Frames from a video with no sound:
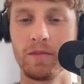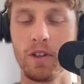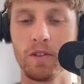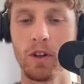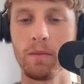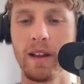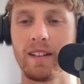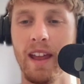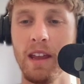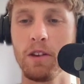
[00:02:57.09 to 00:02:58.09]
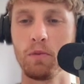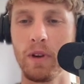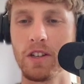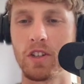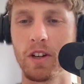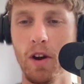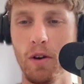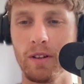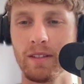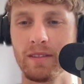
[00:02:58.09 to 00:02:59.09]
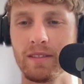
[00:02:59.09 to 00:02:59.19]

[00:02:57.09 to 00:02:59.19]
you've told Meta, hey, you reached the goal.